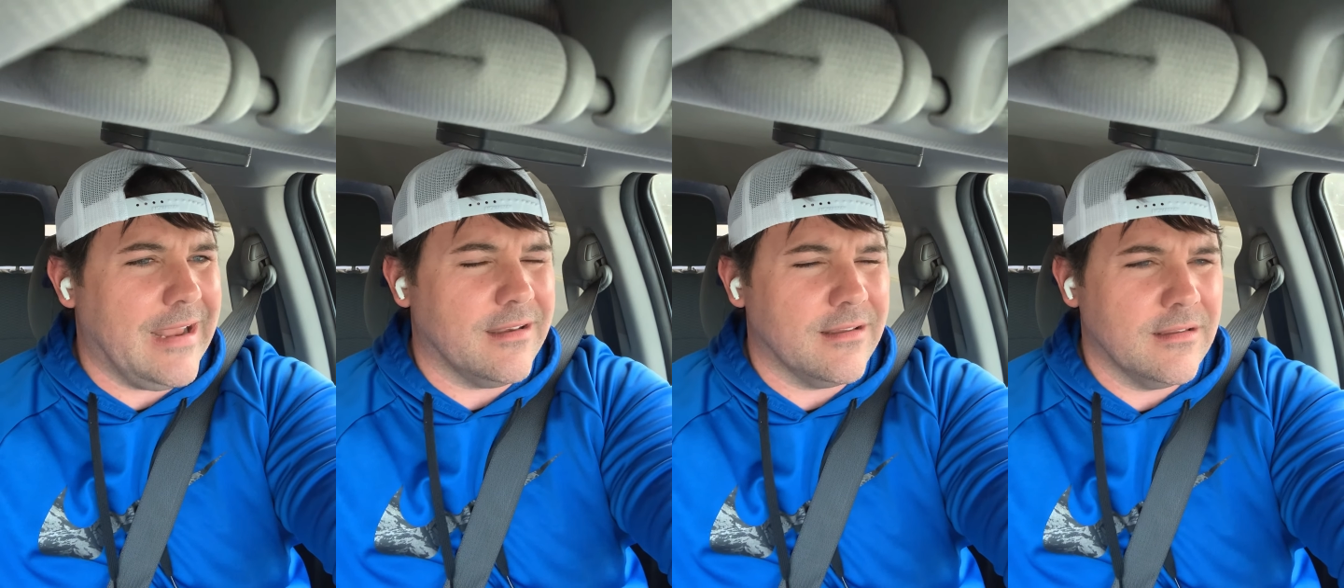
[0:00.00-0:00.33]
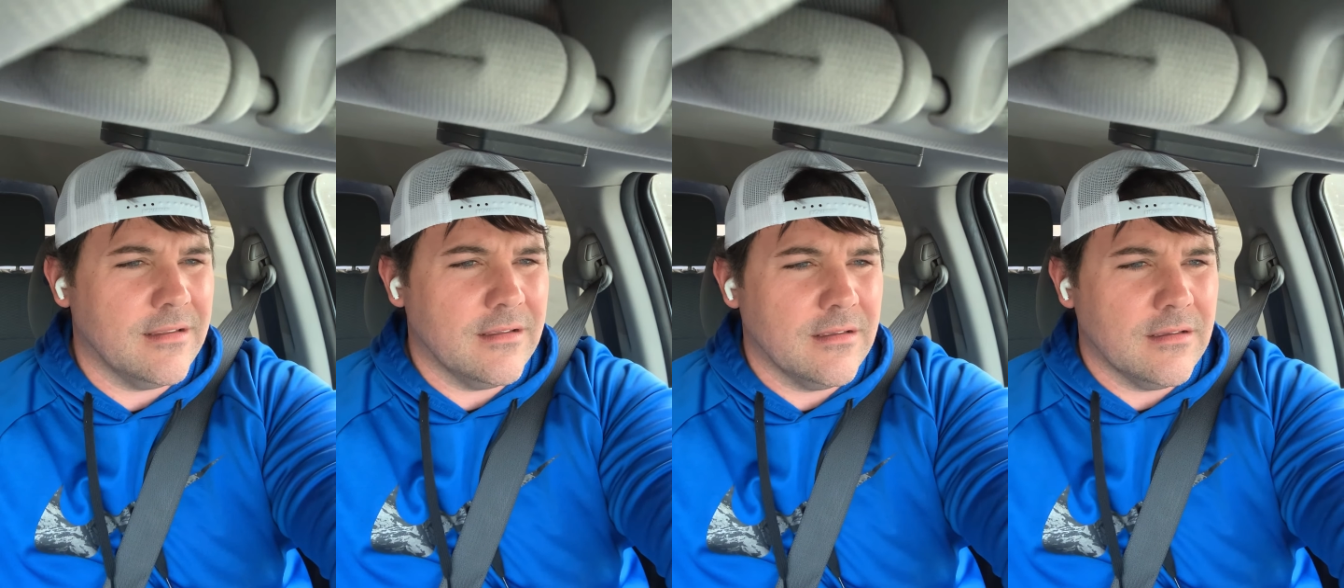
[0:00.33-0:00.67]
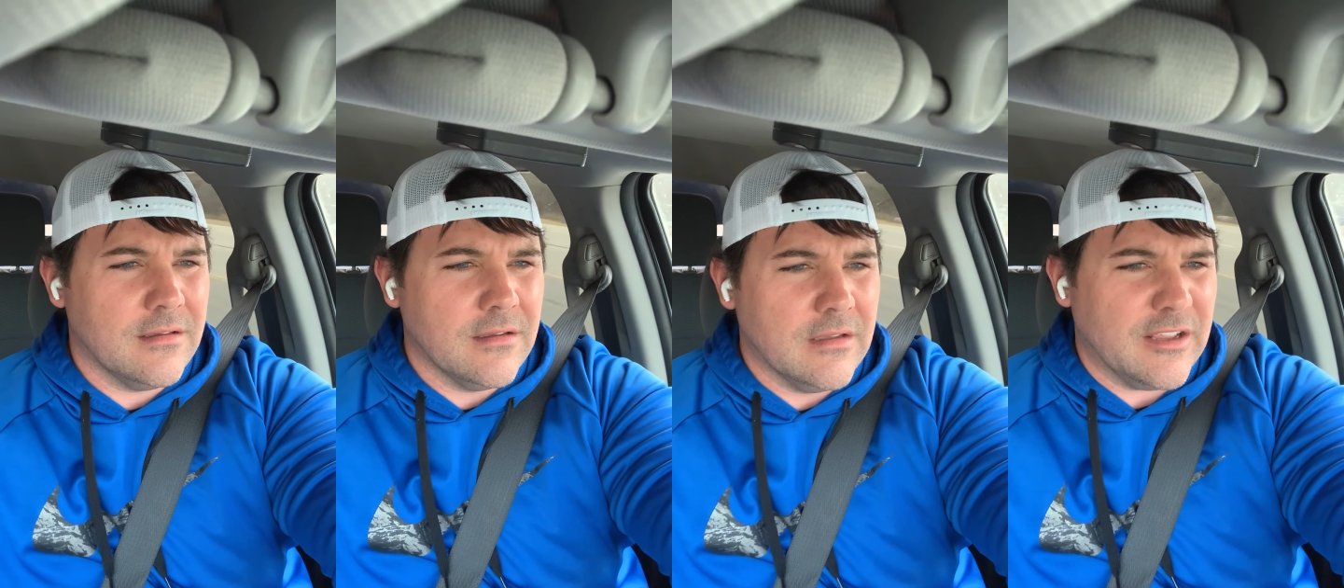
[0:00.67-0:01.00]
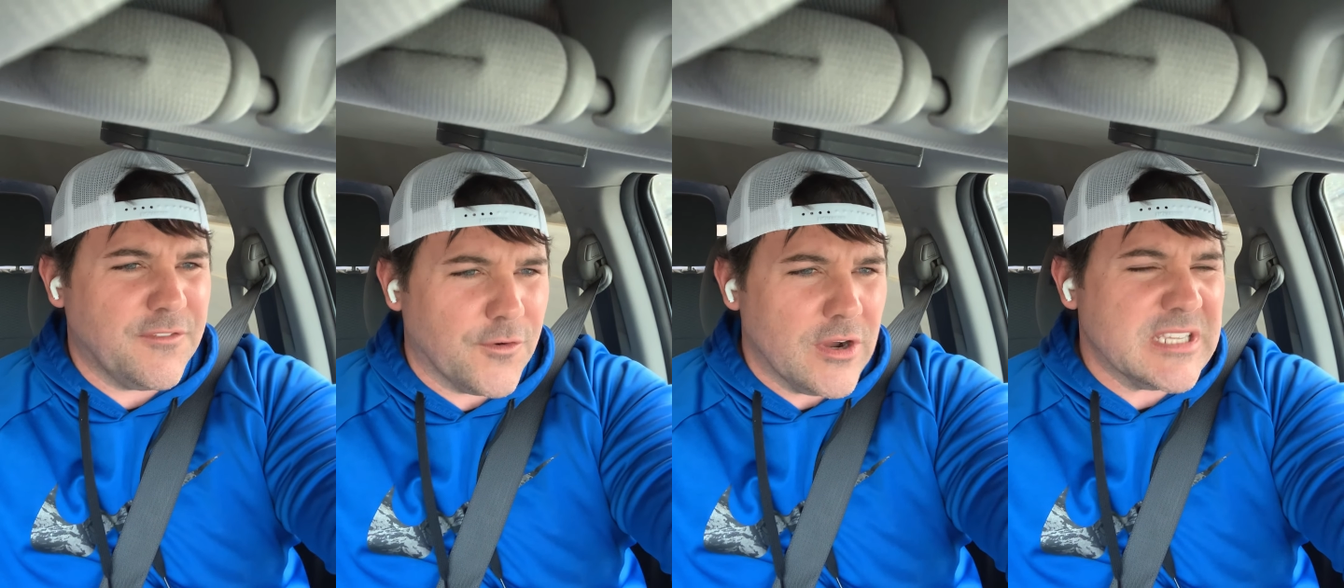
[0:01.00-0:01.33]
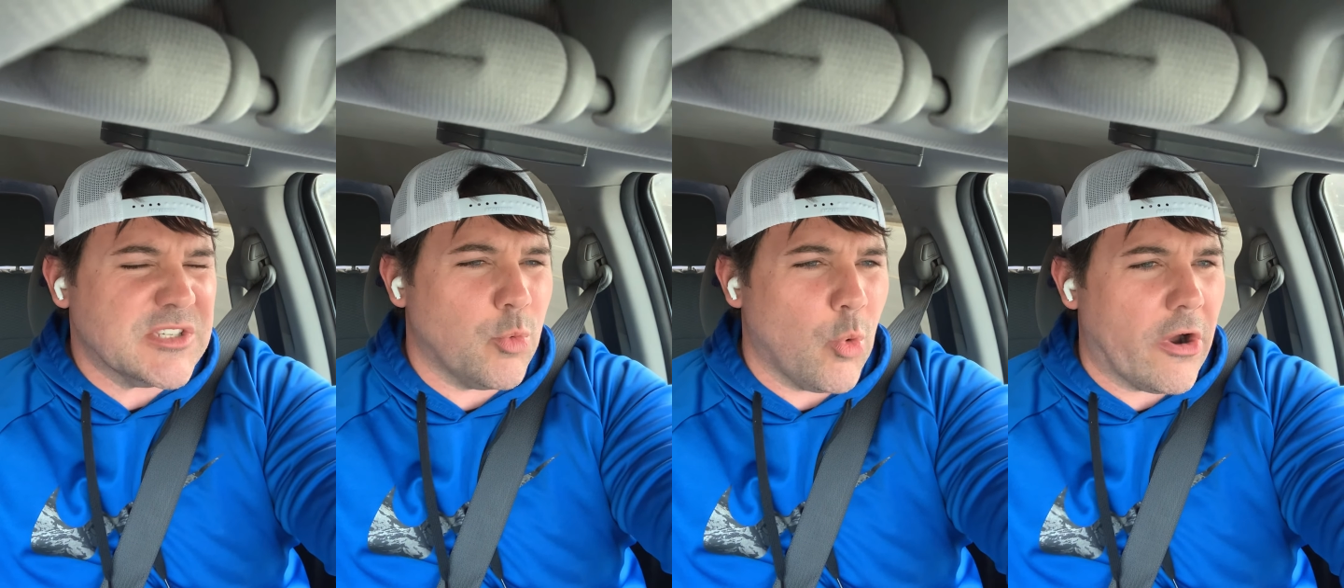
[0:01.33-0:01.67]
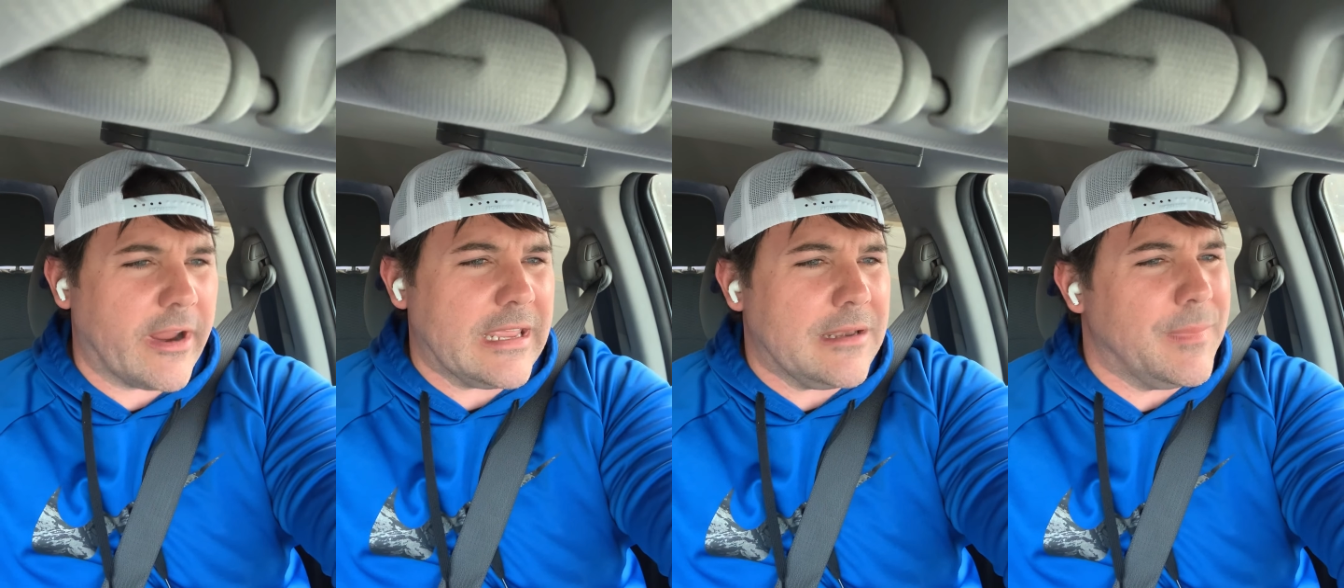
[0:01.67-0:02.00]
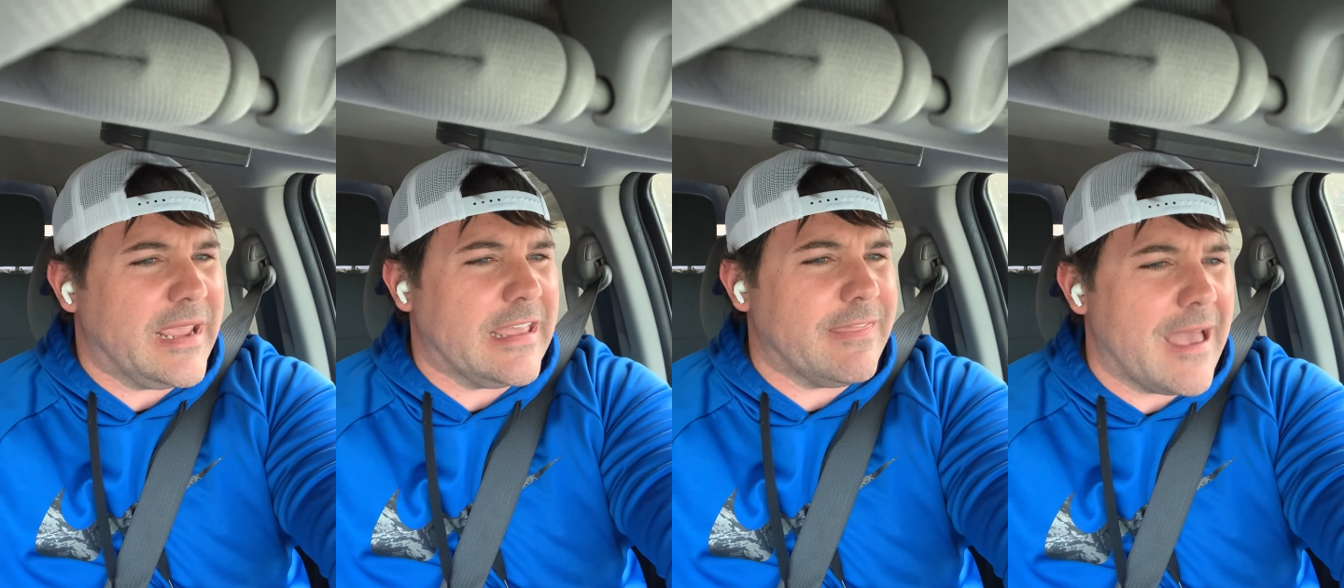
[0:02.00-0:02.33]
And for us working men,